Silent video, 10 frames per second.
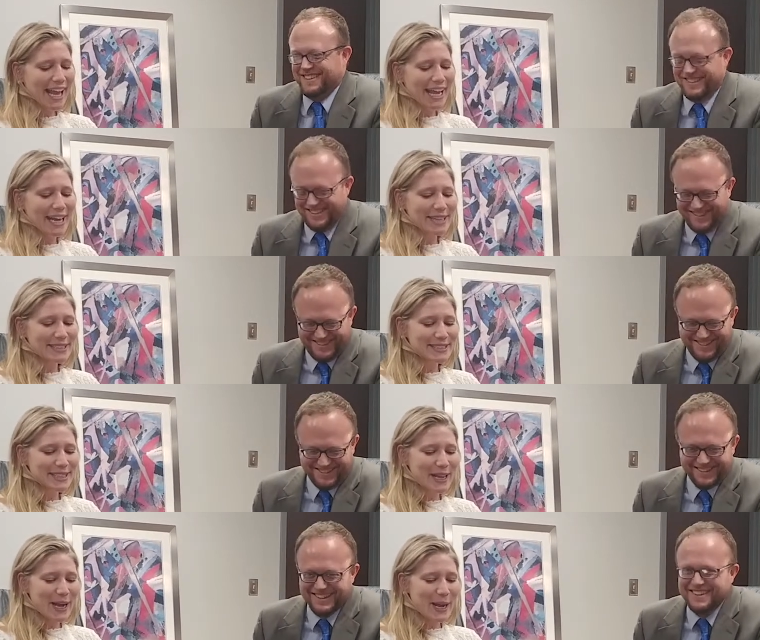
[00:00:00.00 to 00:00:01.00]

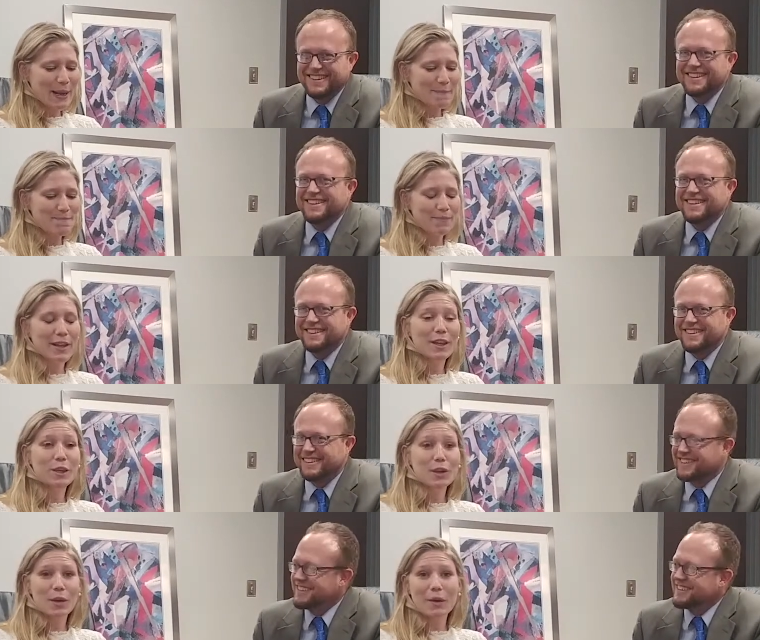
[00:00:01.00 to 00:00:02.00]
Speaker 1: and um,
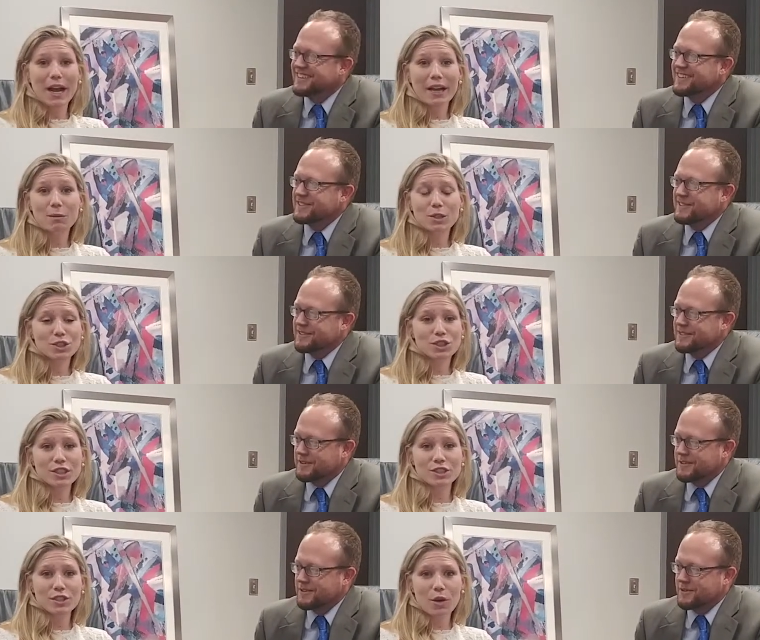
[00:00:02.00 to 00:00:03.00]
you know I was
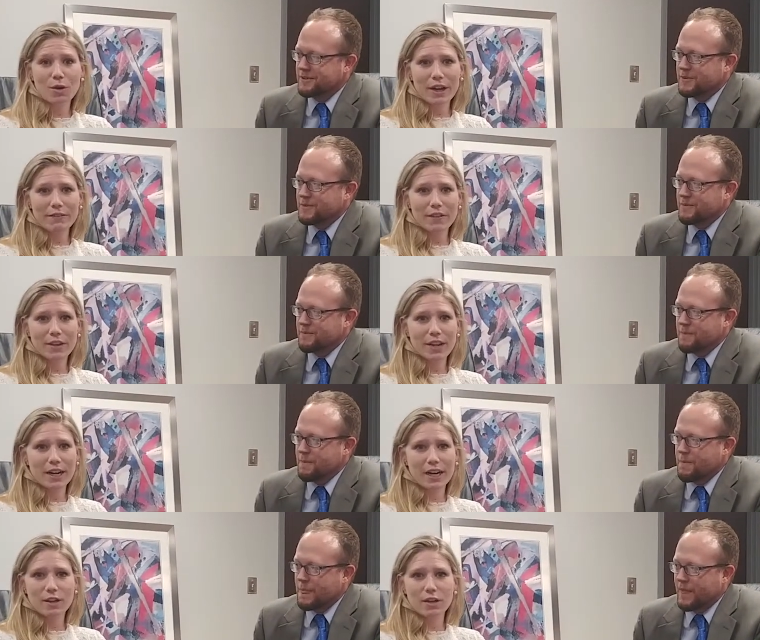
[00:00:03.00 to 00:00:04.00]
just so grateful
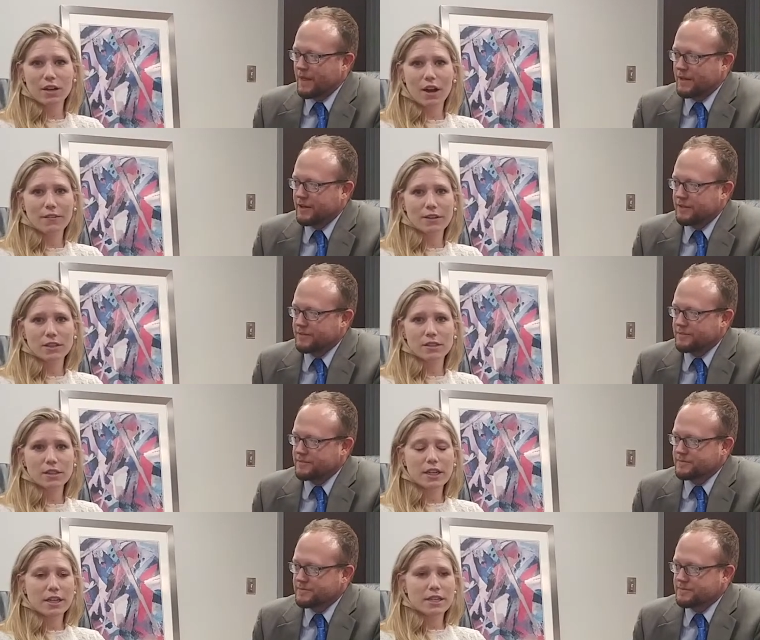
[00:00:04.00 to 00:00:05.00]
that I could
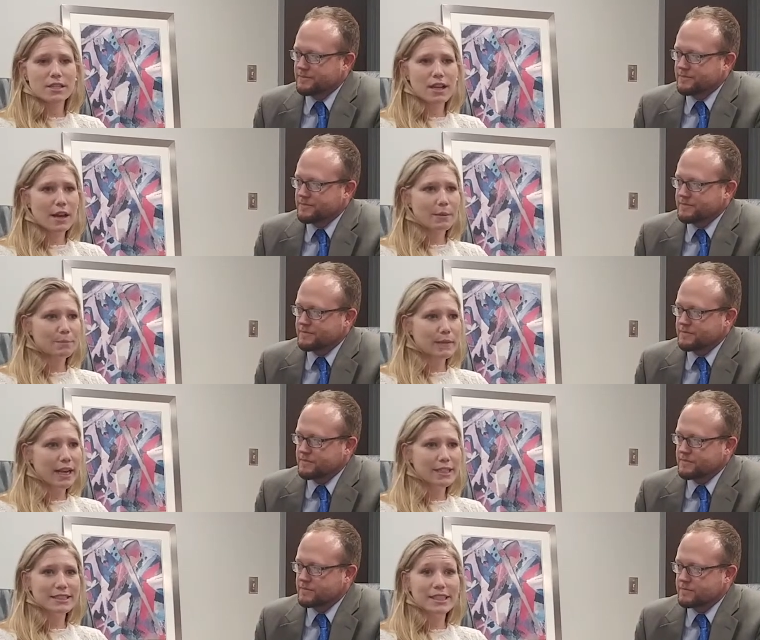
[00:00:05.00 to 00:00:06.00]
offer some
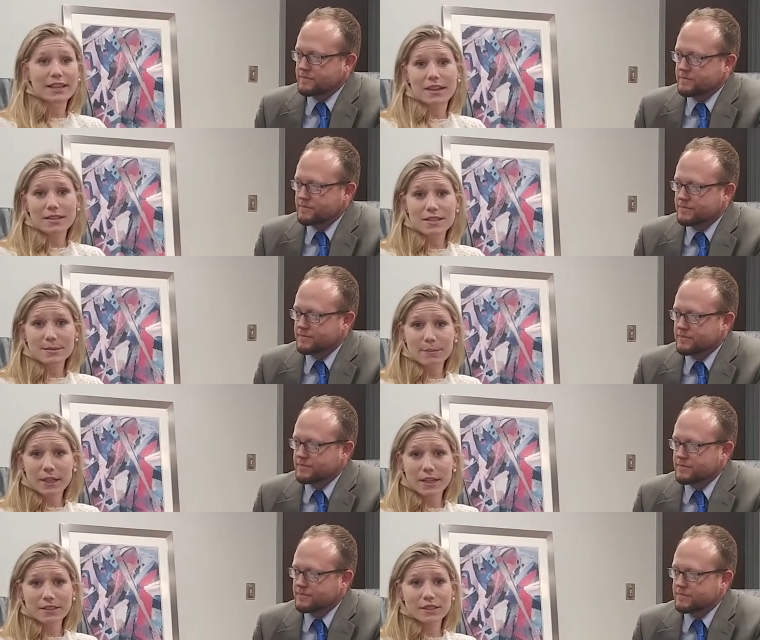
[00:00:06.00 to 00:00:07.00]
ideas
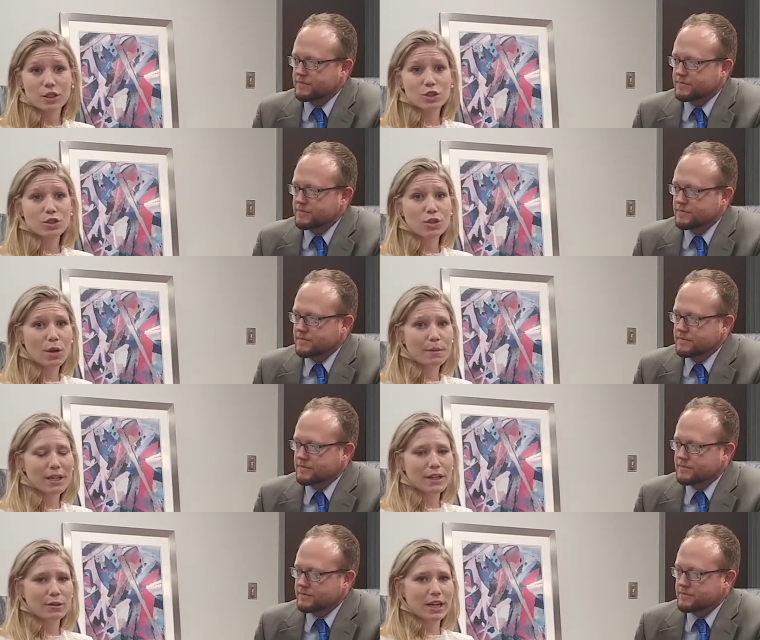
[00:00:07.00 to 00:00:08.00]
because there are so
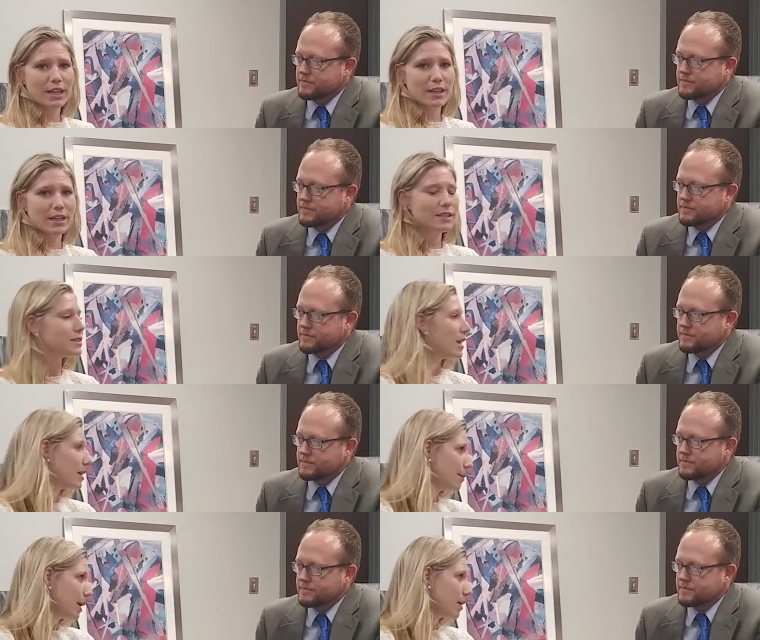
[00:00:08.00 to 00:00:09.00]
many great things that
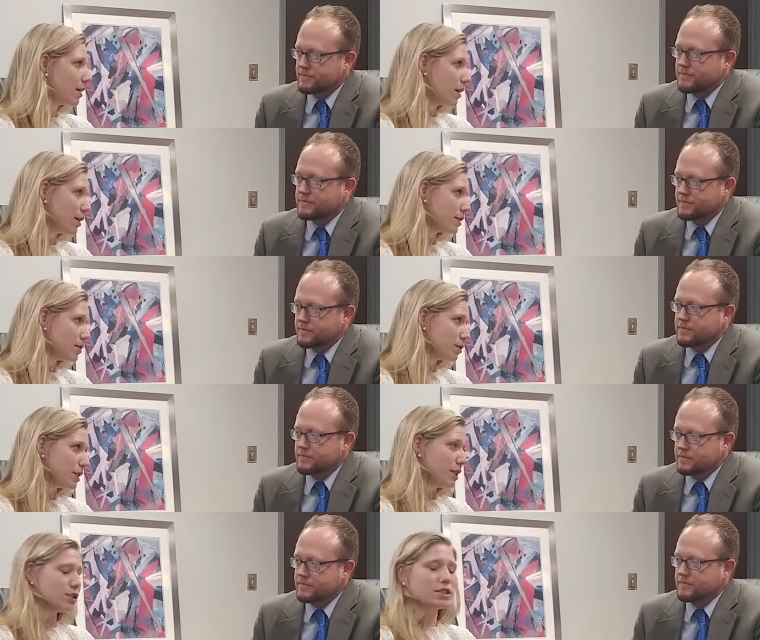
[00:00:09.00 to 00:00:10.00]
the American Heart
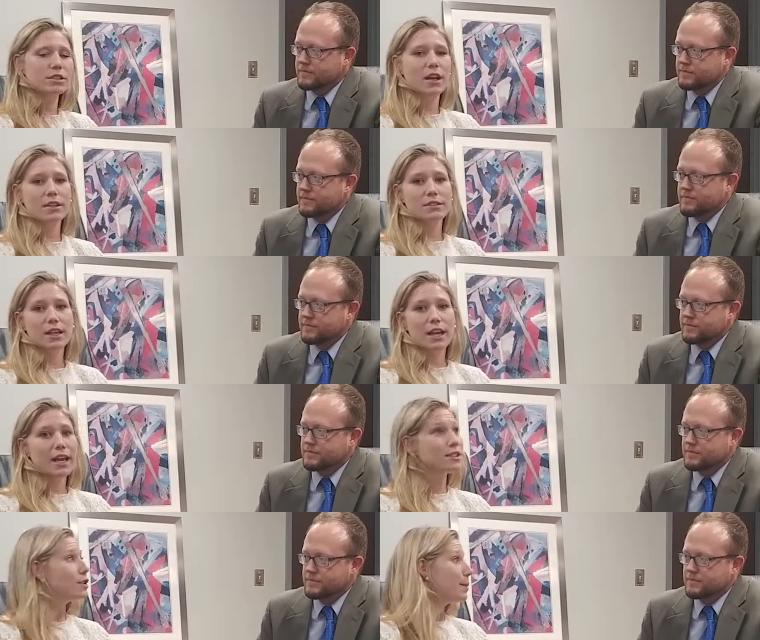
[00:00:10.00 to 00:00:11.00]
Association does
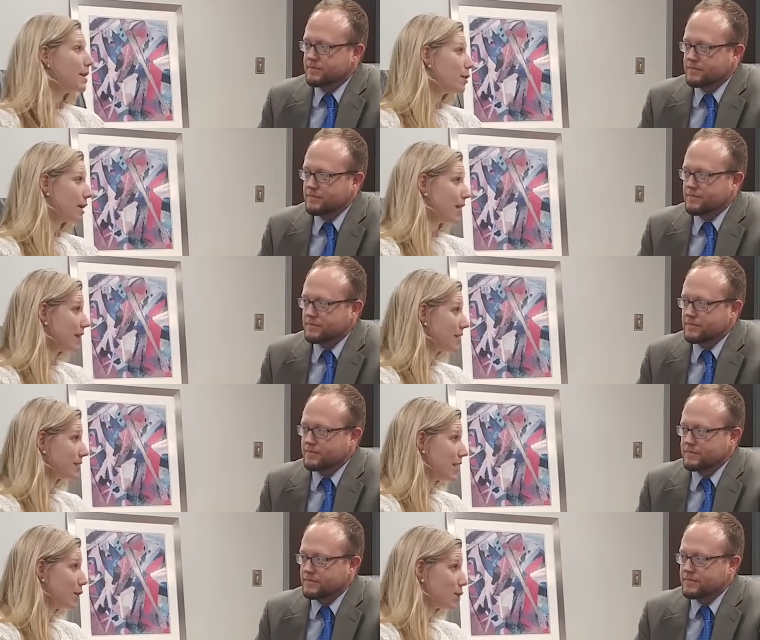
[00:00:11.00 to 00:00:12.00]
and so many great things
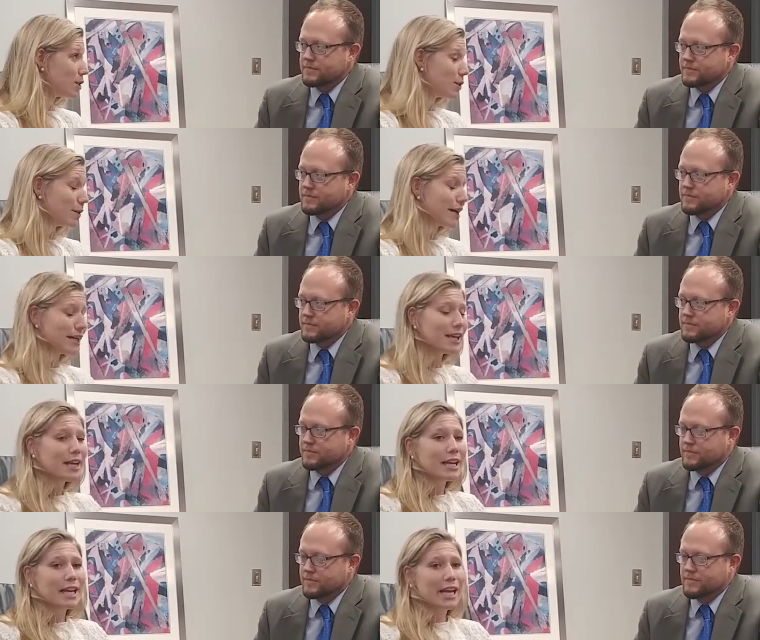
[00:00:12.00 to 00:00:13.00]
that you're doing
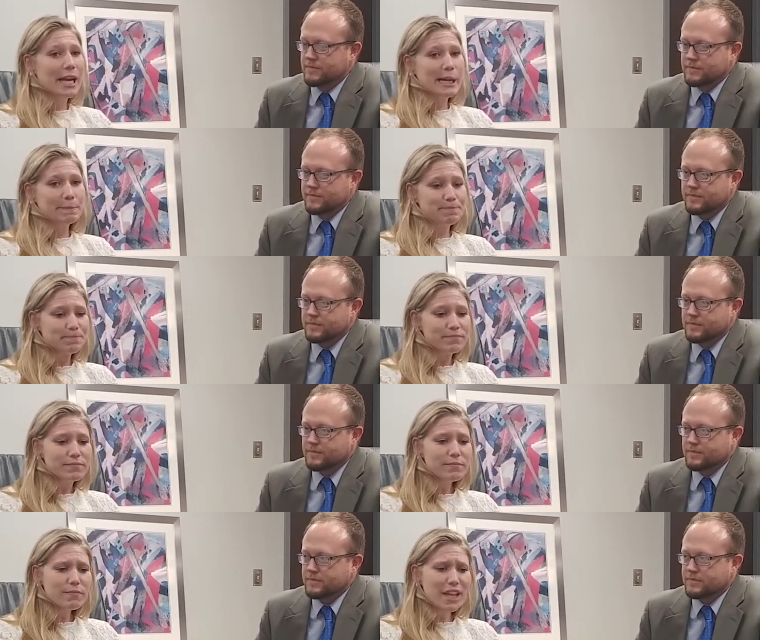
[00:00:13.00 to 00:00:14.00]
mm-hmm. um,
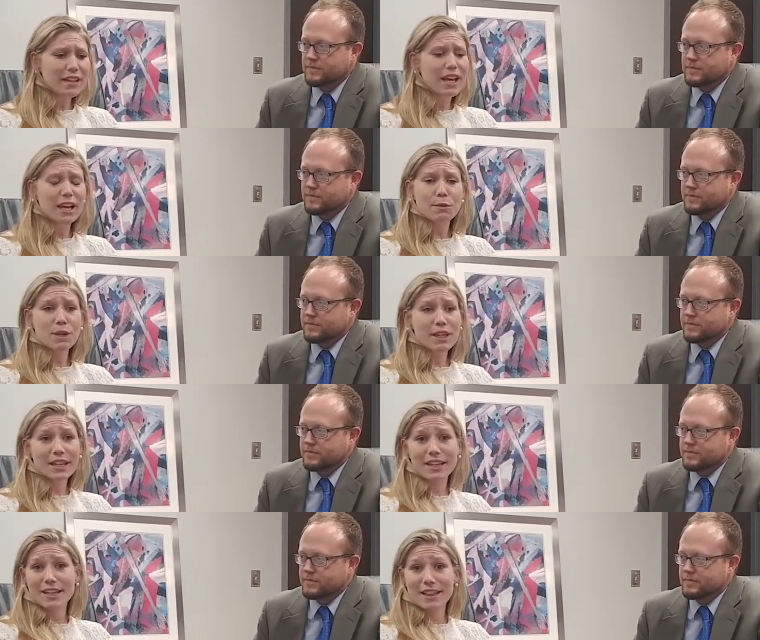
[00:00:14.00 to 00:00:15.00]
that I
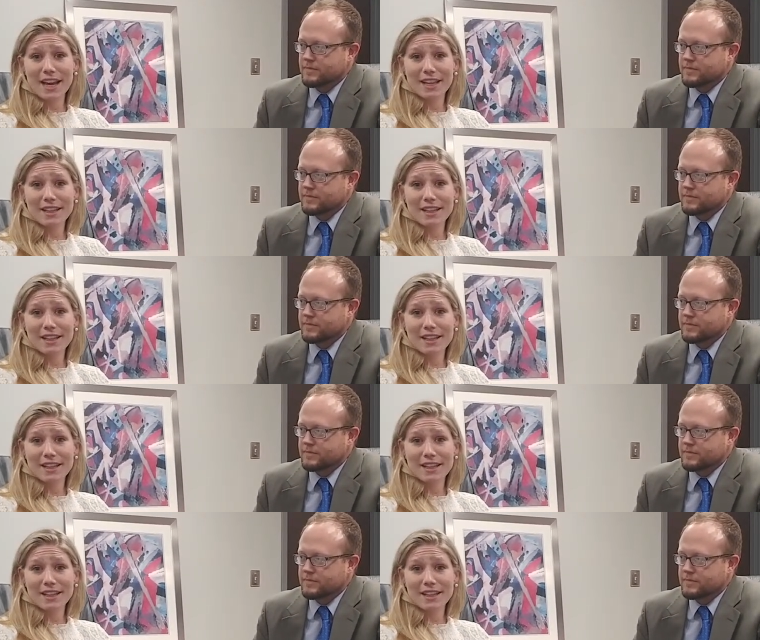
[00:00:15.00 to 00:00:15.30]
really think that